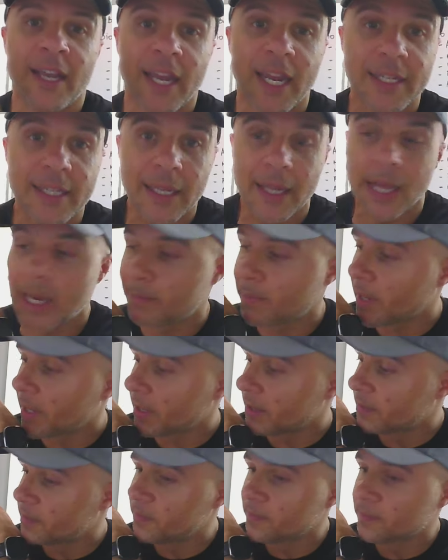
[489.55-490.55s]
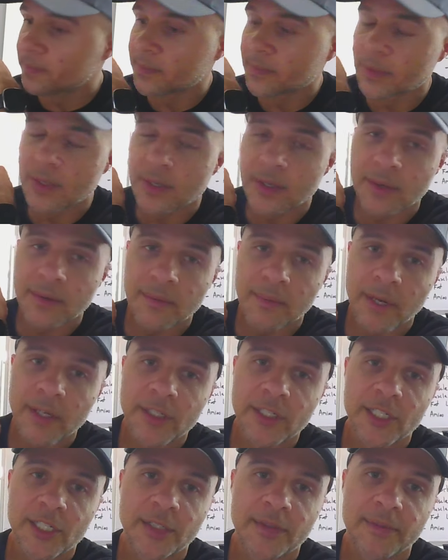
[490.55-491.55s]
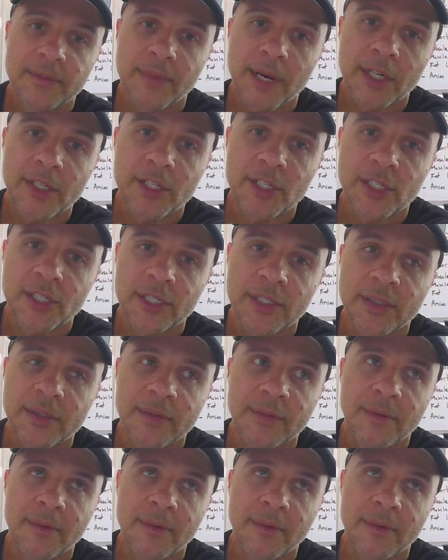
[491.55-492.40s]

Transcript: Hit the like button much, much,